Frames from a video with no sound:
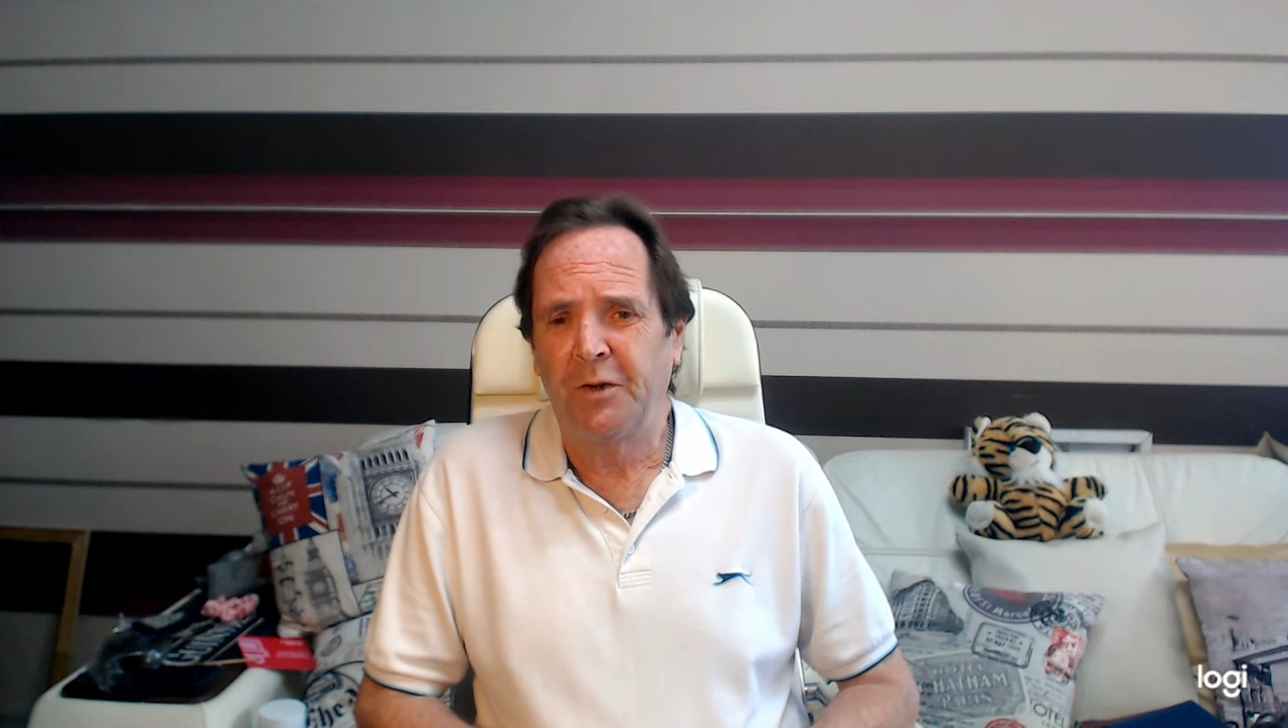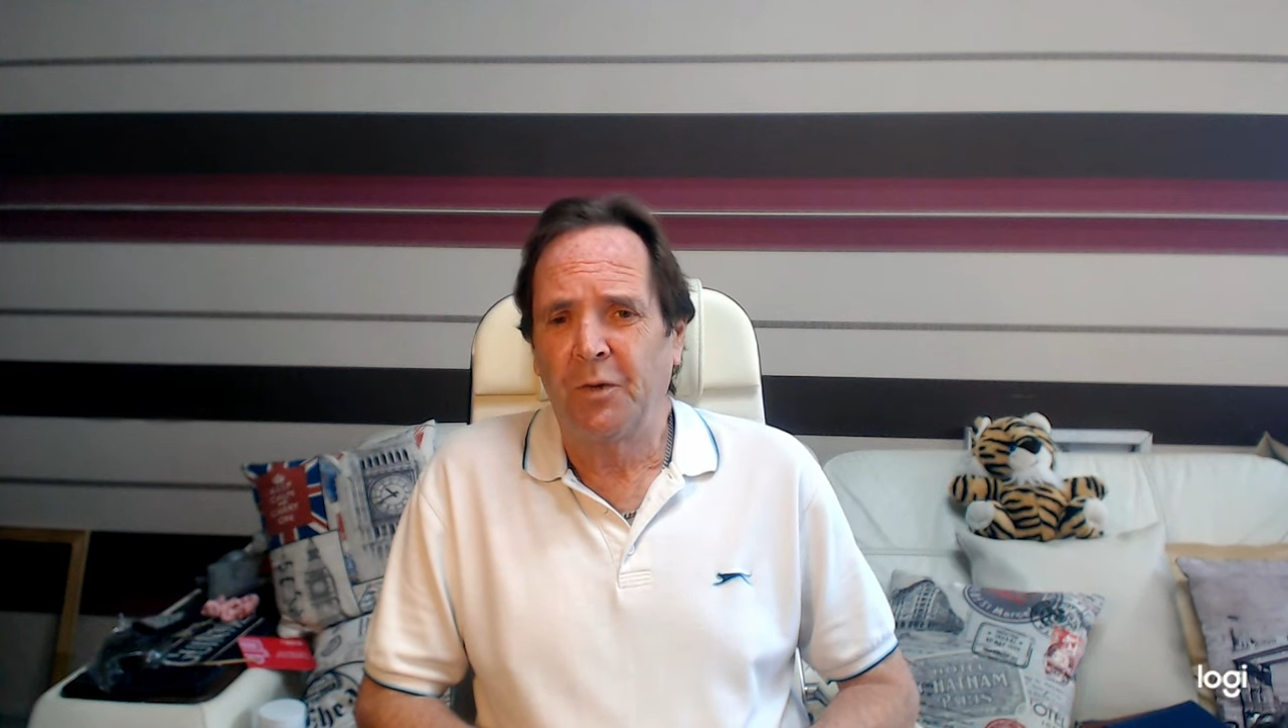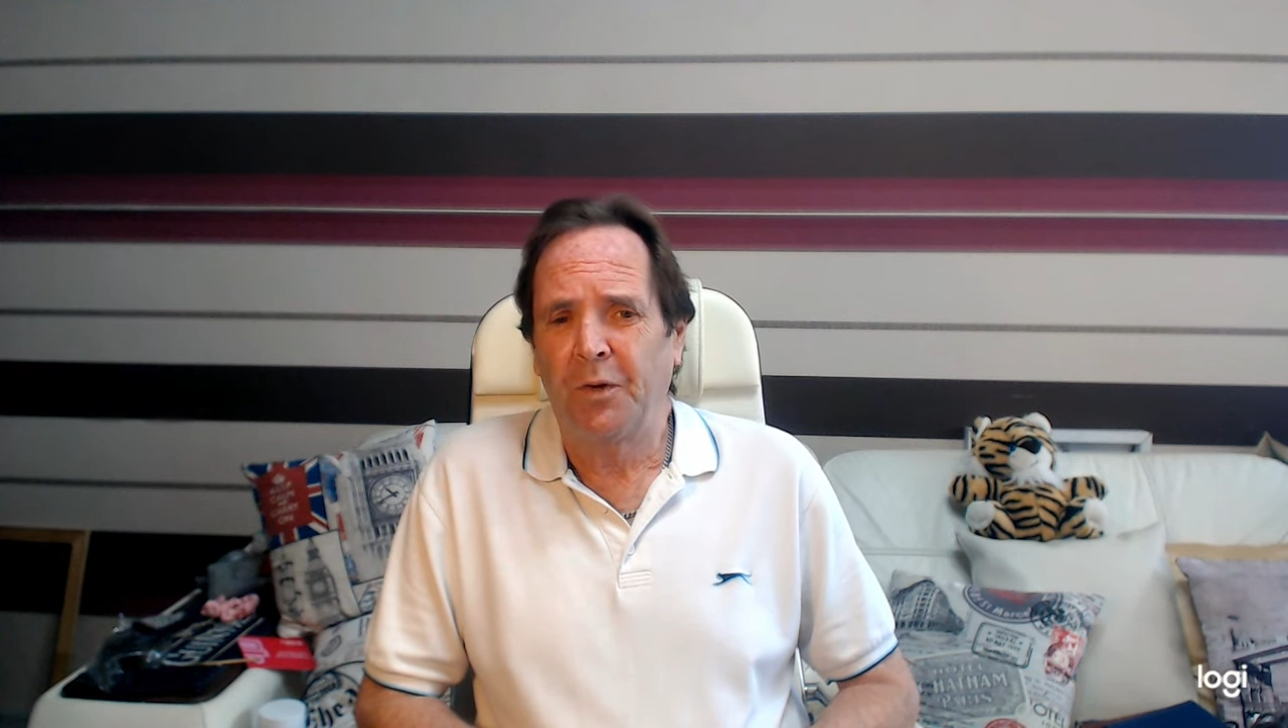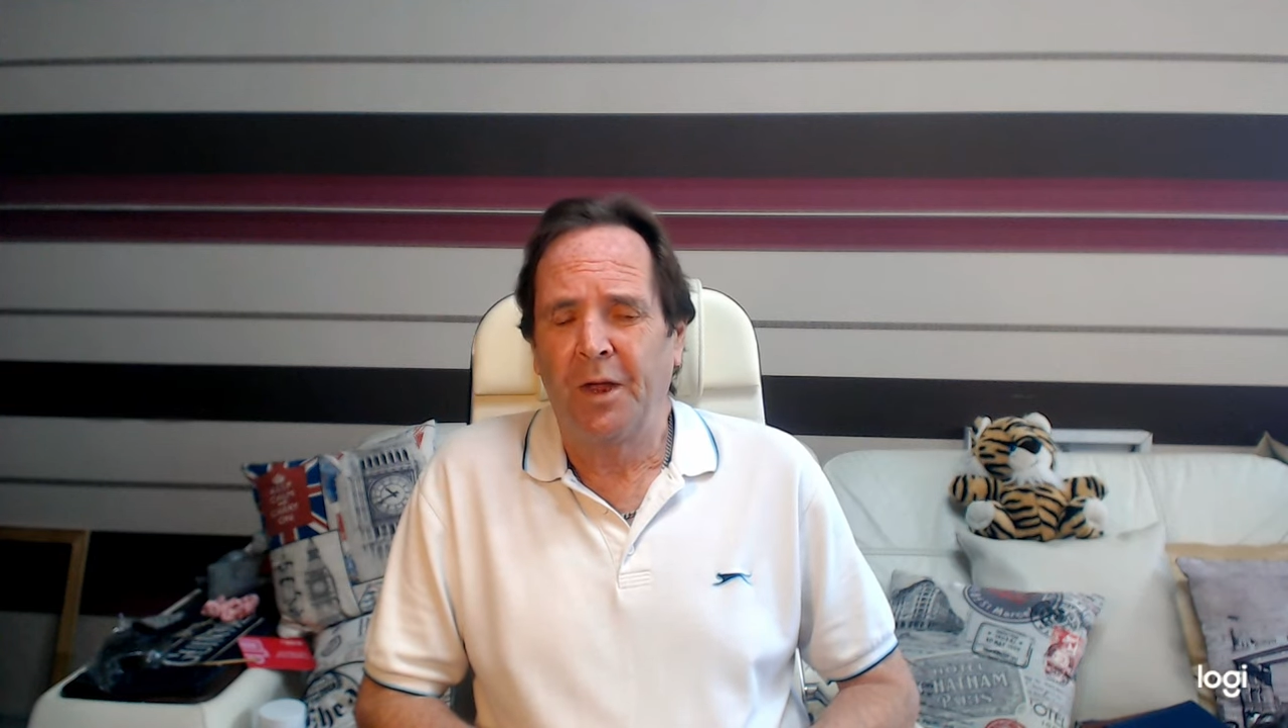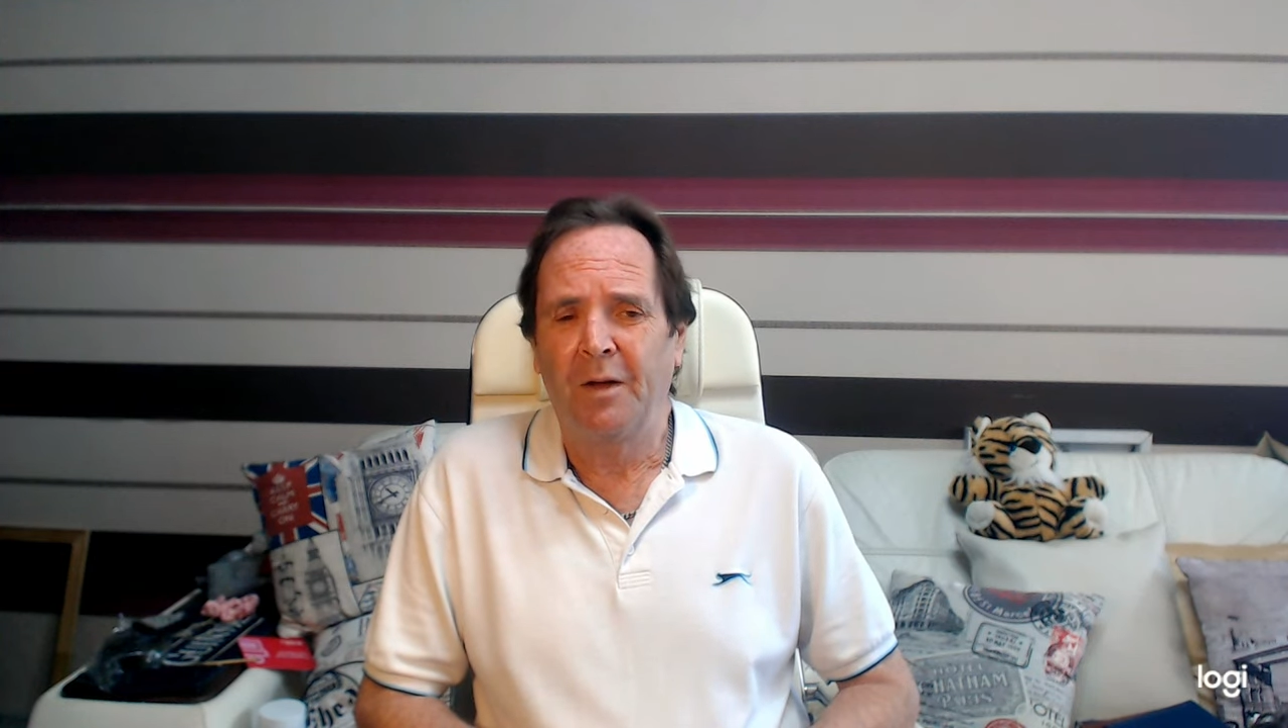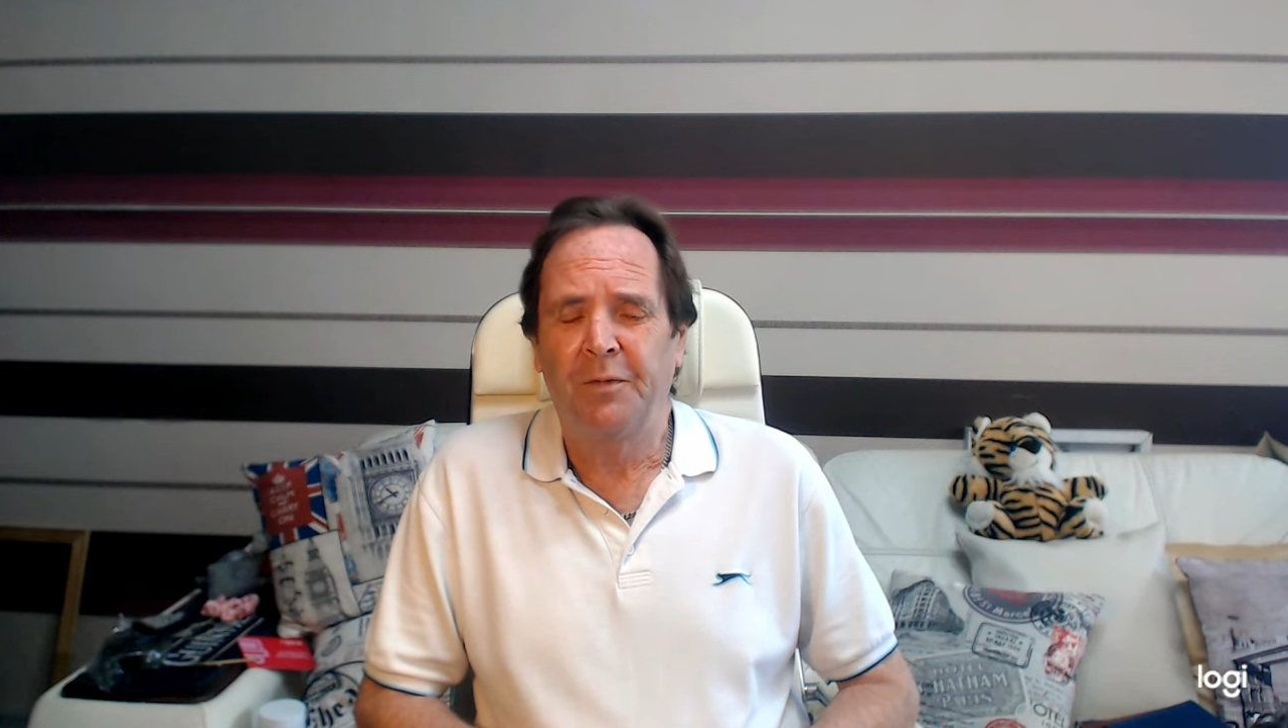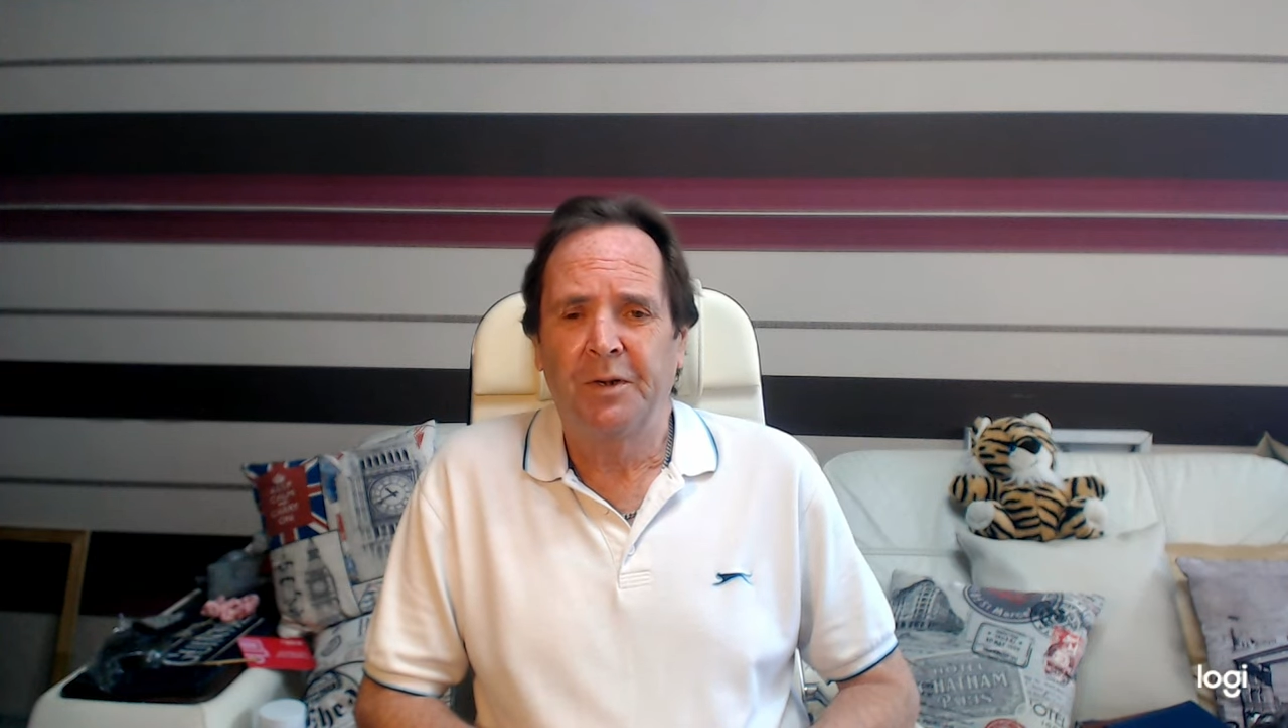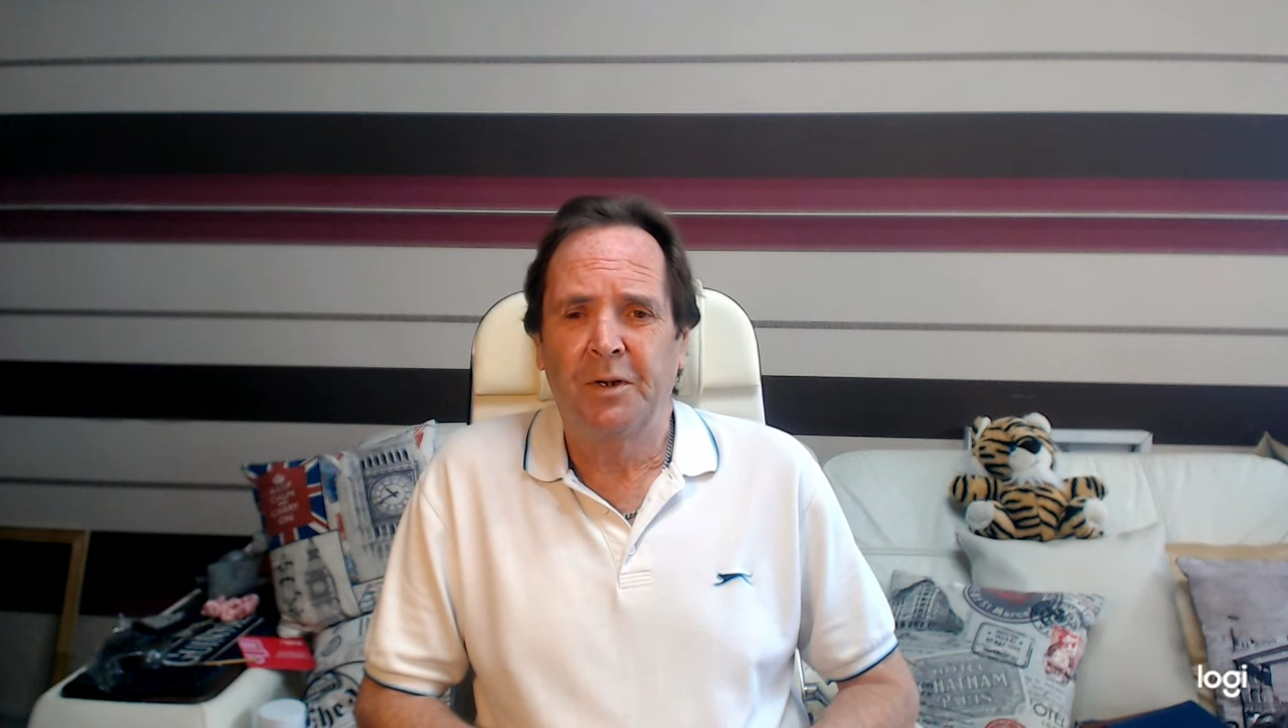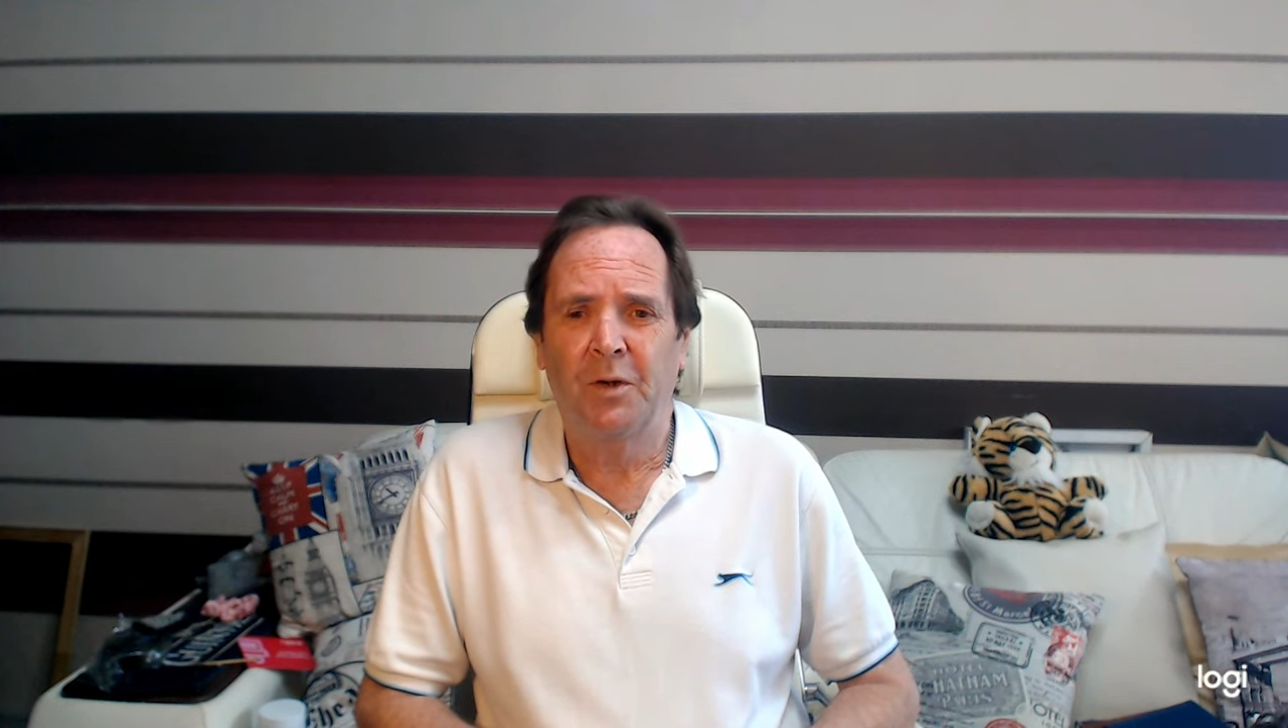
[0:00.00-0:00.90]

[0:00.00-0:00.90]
North Africa,